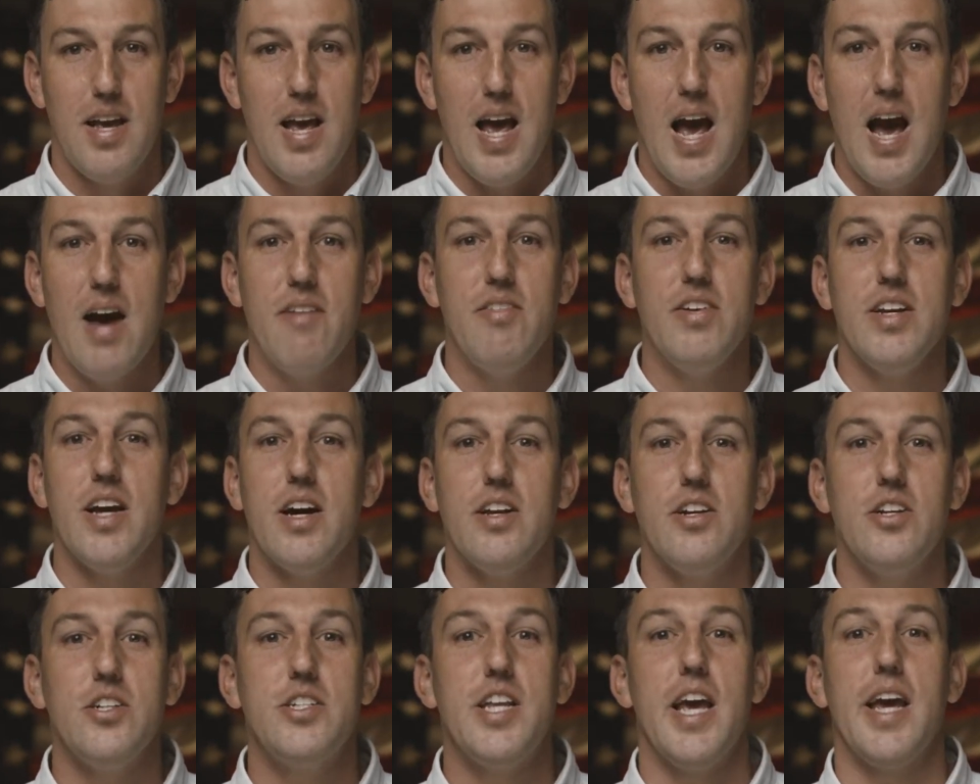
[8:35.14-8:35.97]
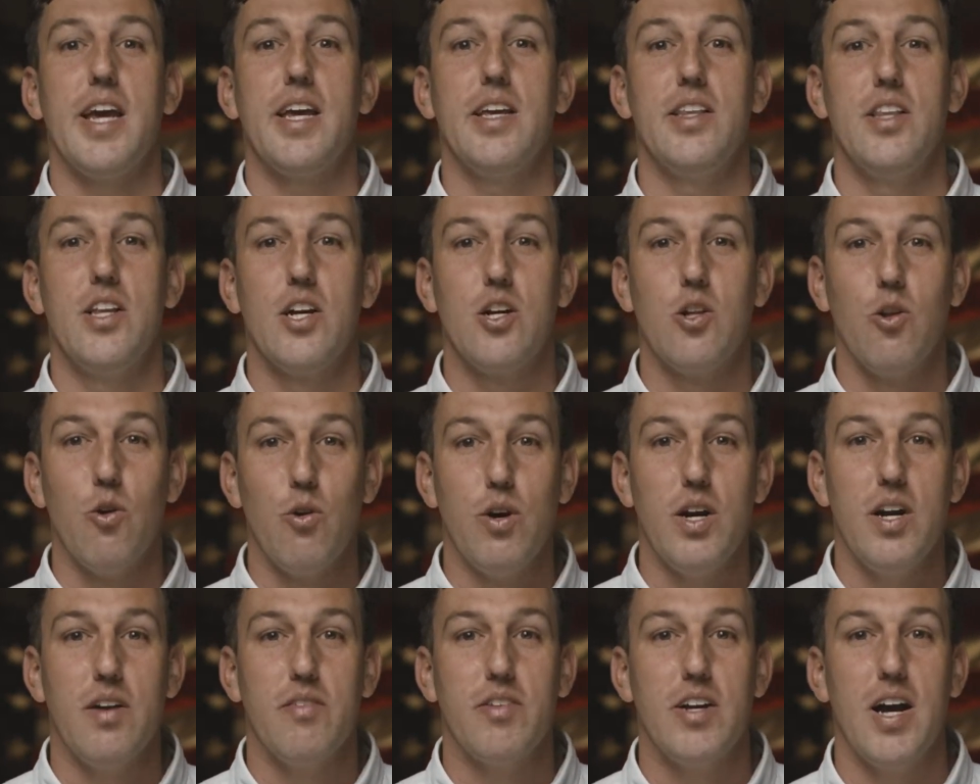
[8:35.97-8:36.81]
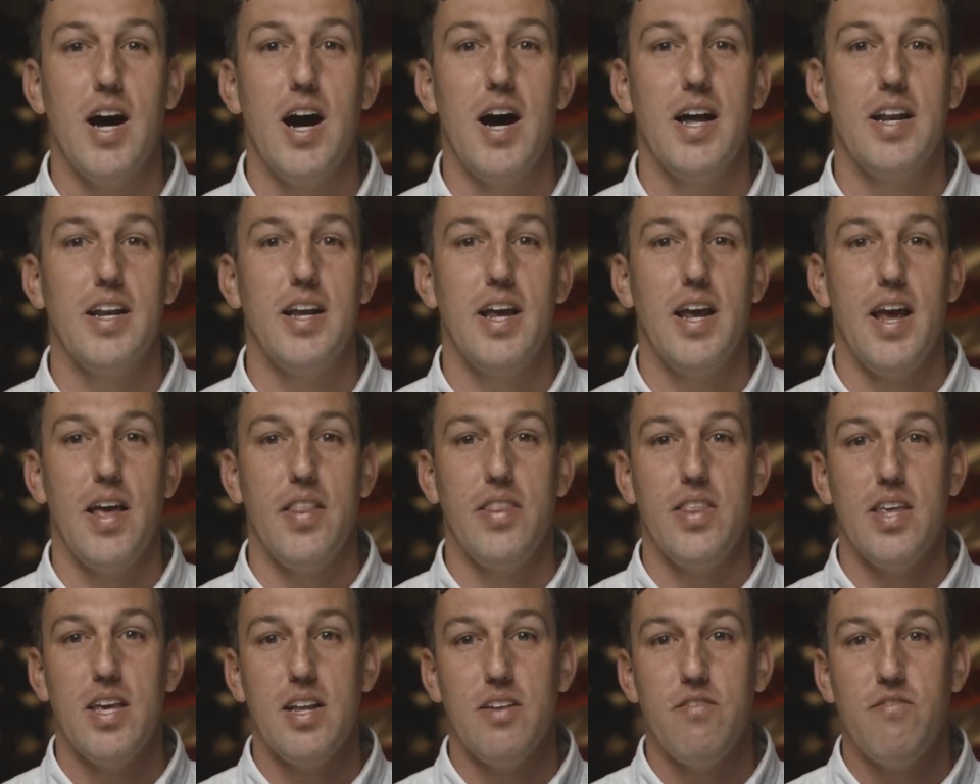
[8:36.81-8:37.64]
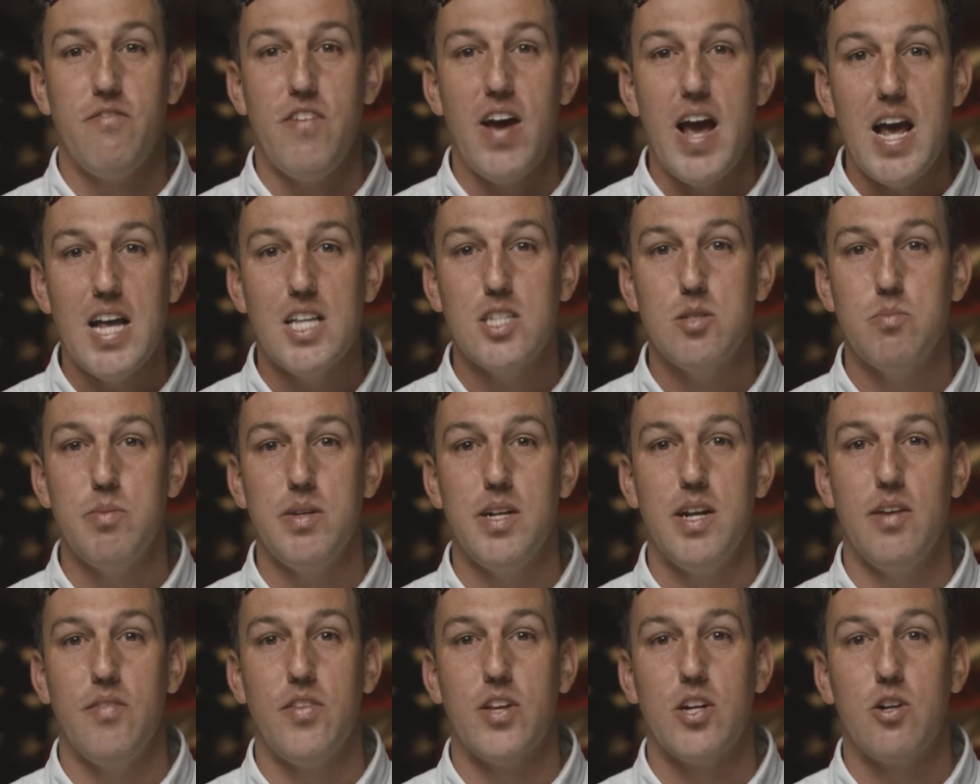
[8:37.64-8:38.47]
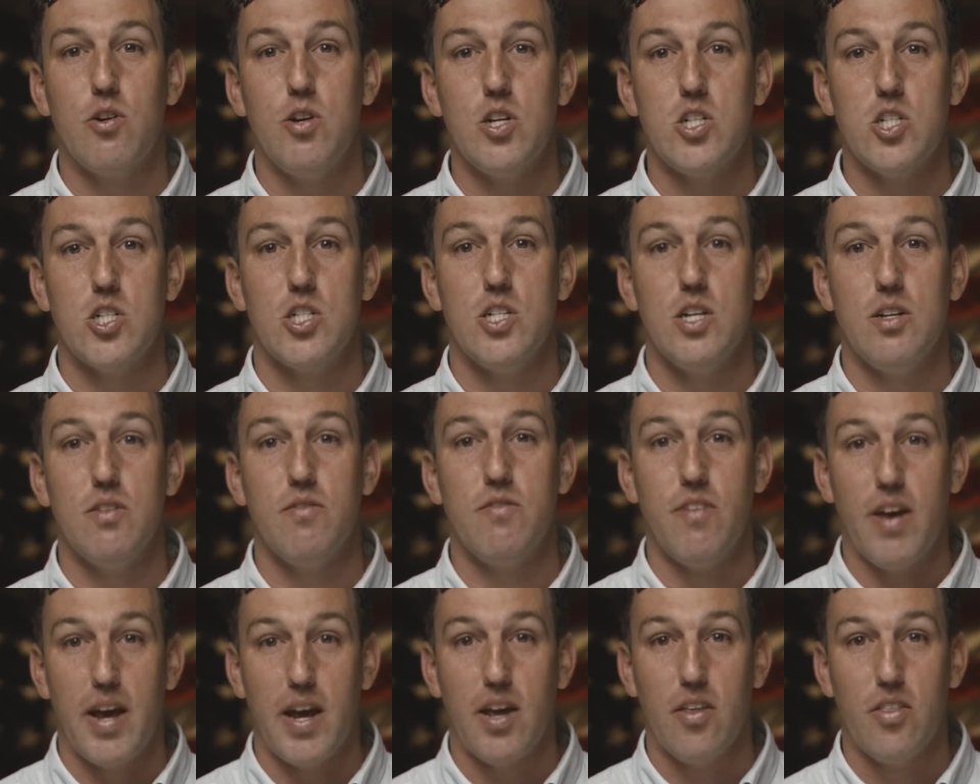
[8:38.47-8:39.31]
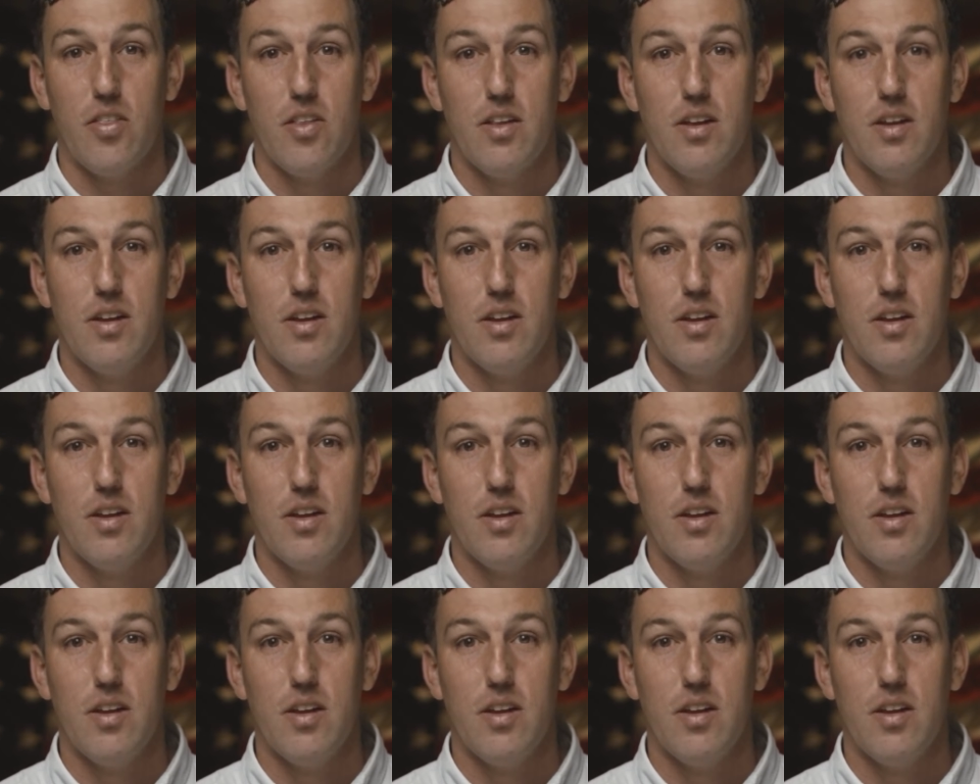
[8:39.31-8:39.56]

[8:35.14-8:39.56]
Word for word: having undertaken the glory of God and the advancement of the Christian faith.